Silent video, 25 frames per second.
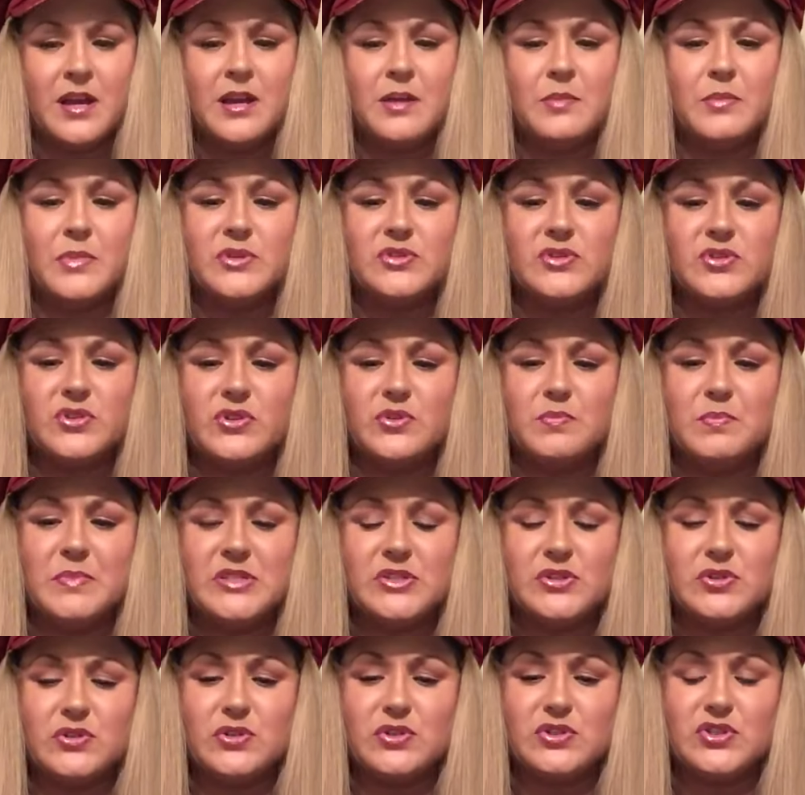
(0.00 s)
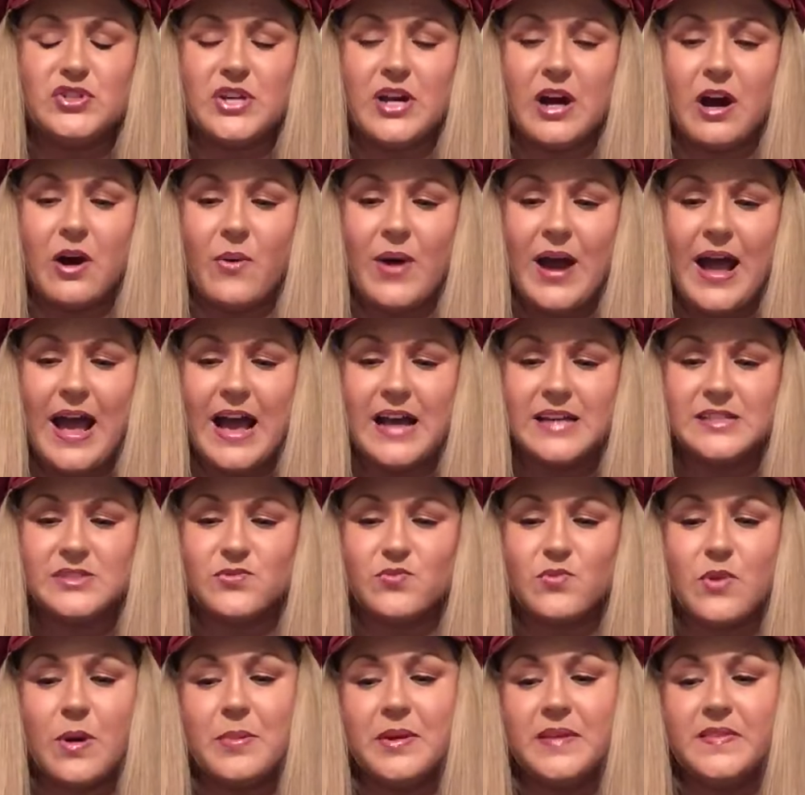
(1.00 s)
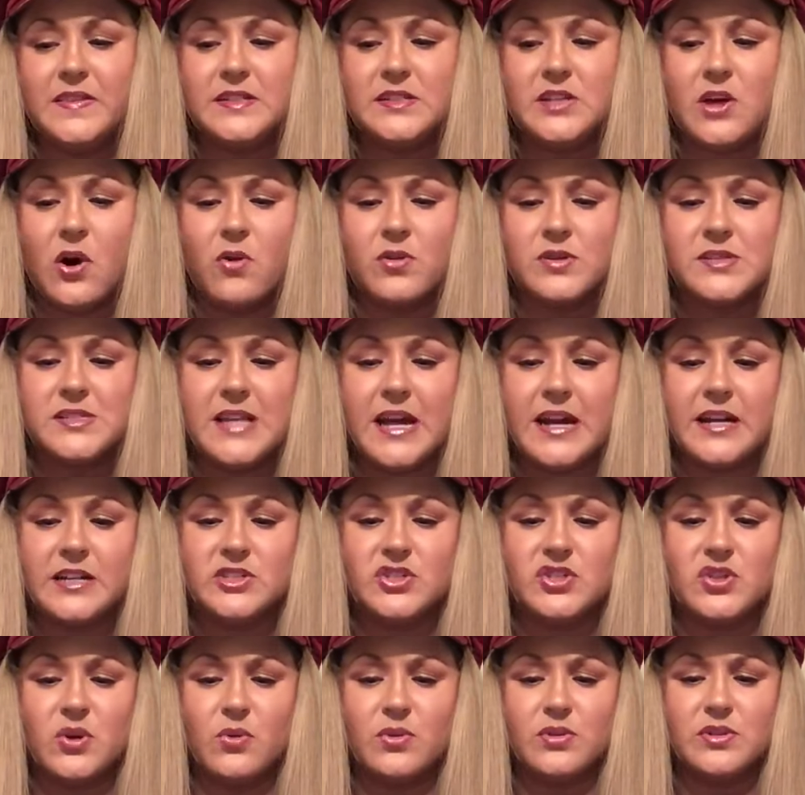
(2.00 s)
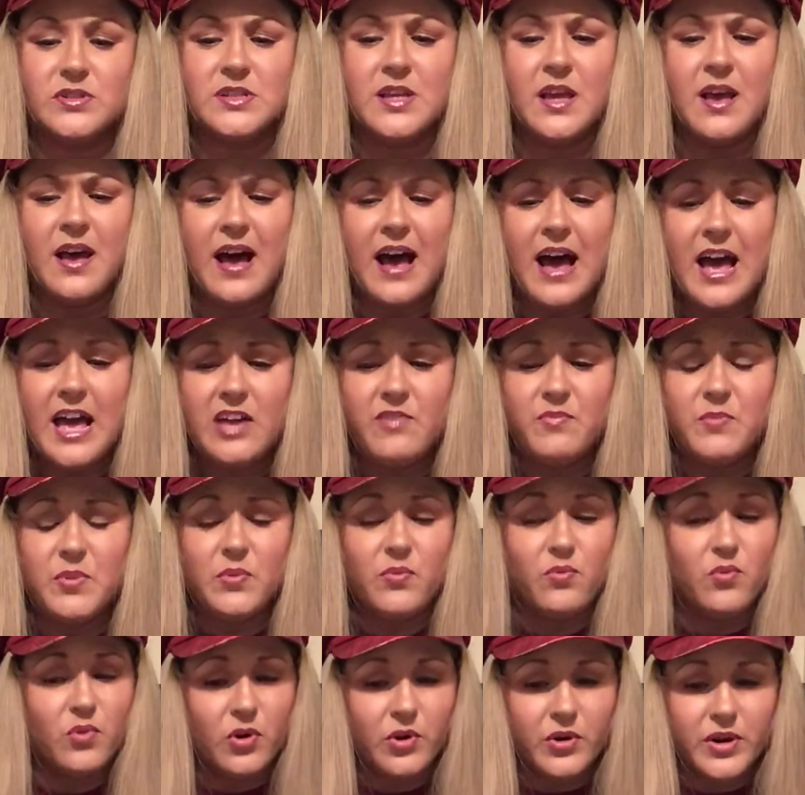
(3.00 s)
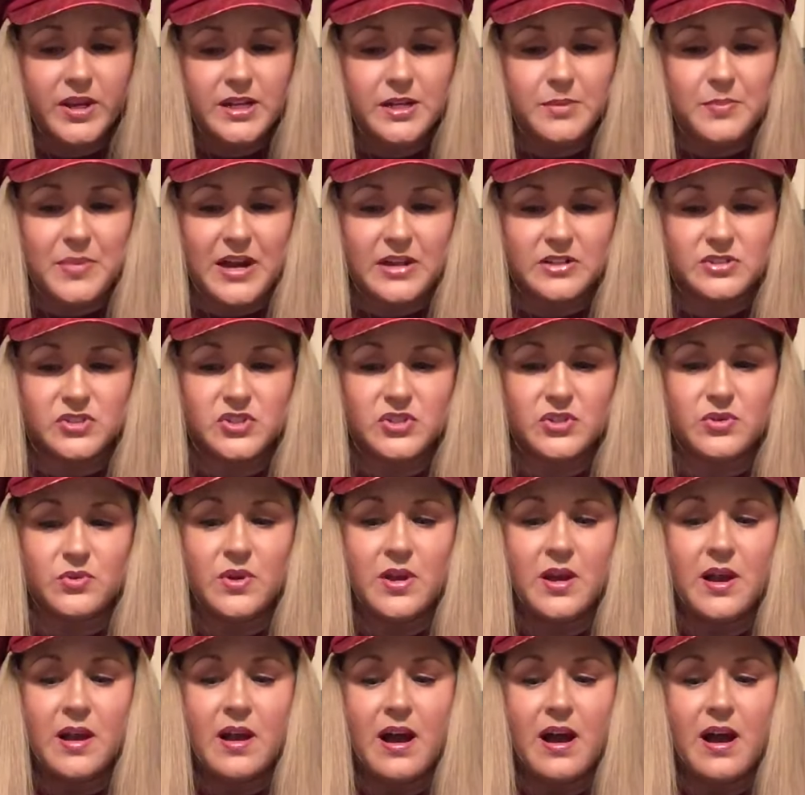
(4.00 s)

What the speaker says: Mr. Yoshikawa asked, rubbing the dog's neck and shoulders. "I have been worried about you."